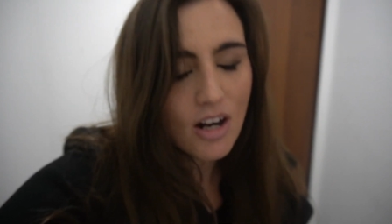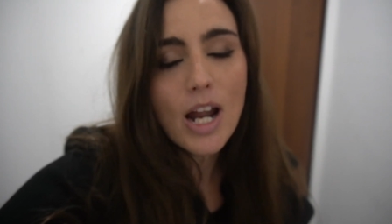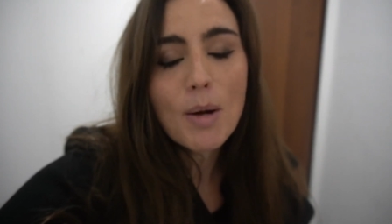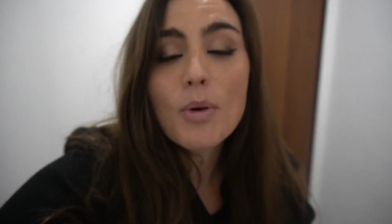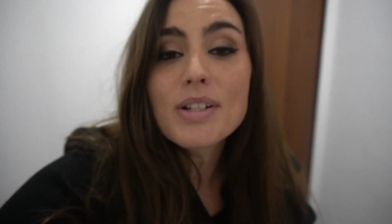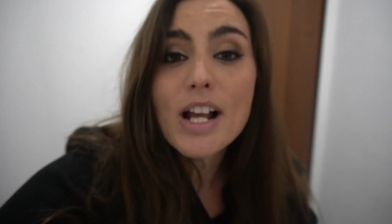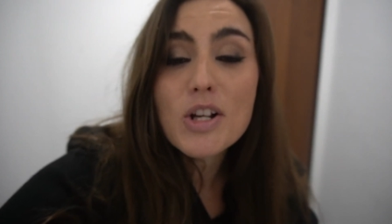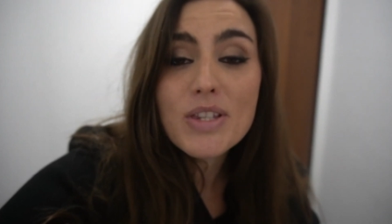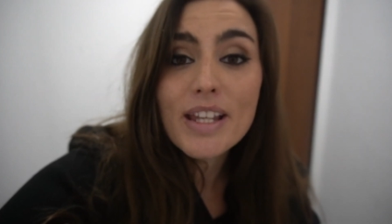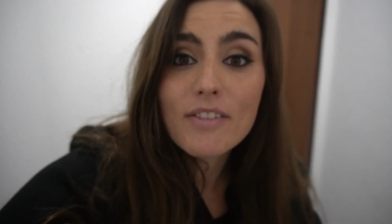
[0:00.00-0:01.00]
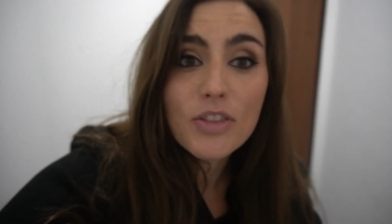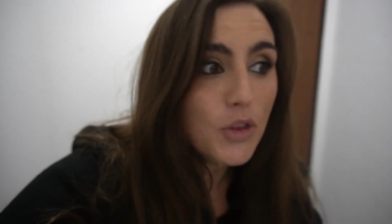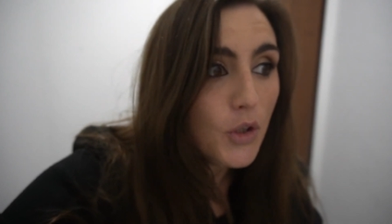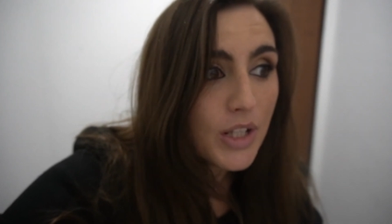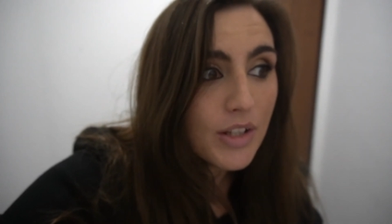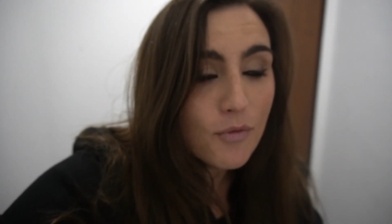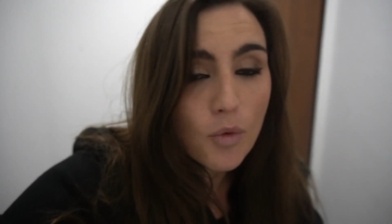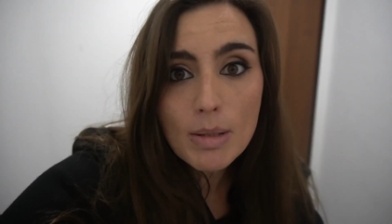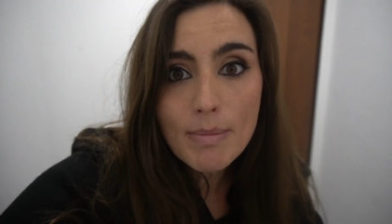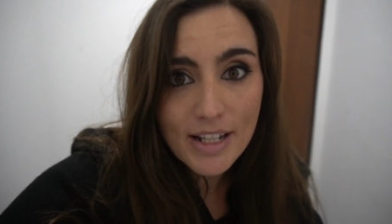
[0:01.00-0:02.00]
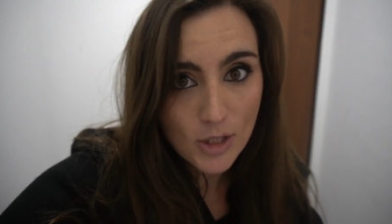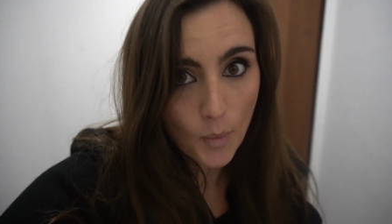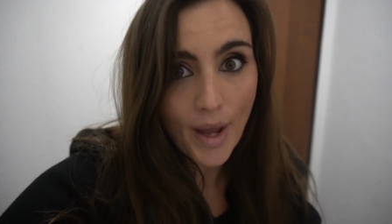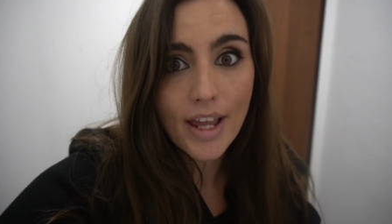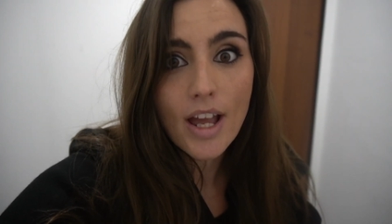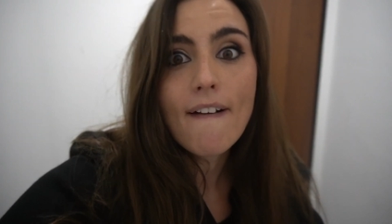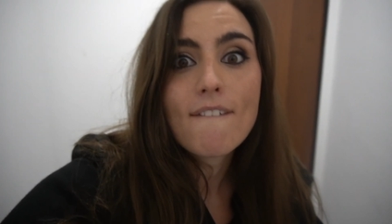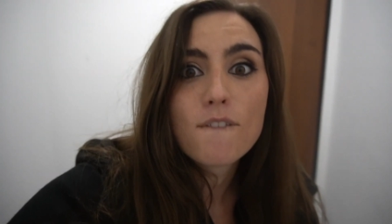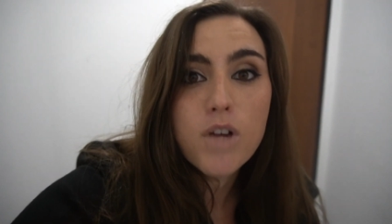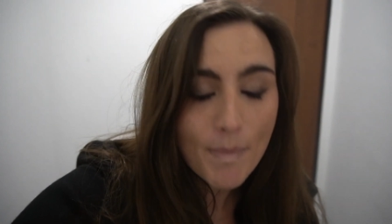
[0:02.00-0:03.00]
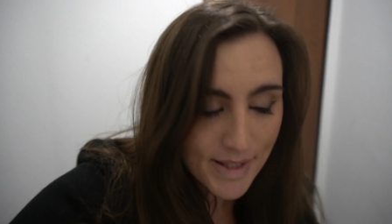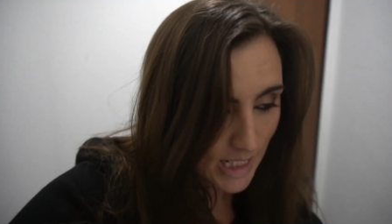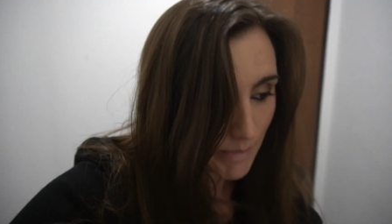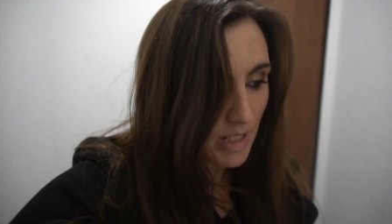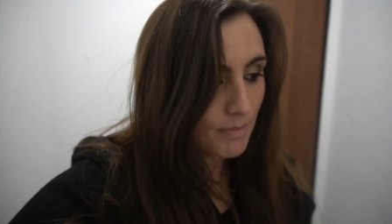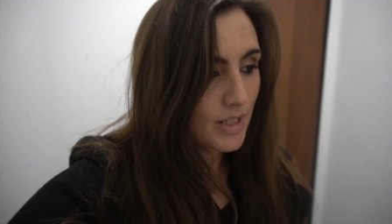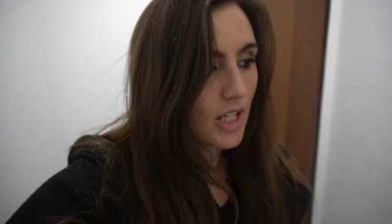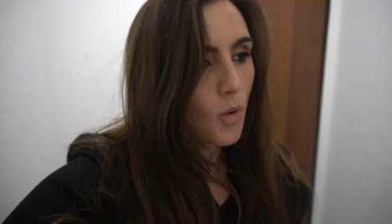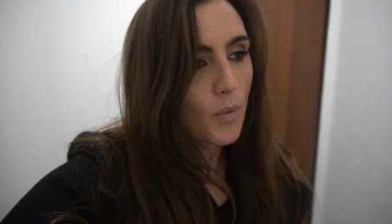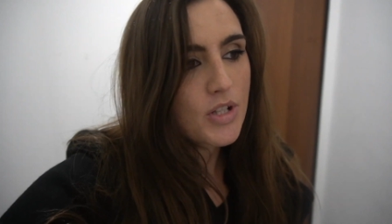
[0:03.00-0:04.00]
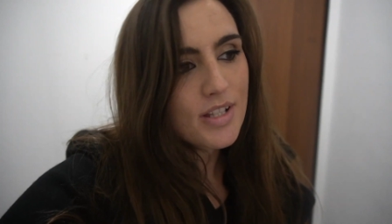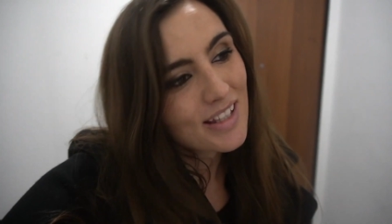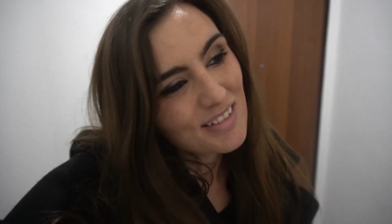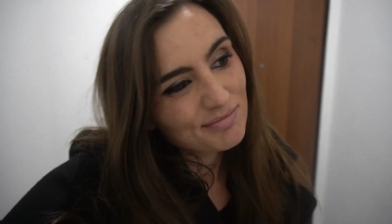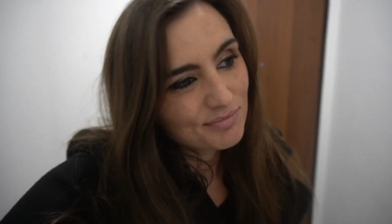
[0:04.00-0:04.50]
Our airport's actually like 30, 40 minutes away from this Airbnb, which is like,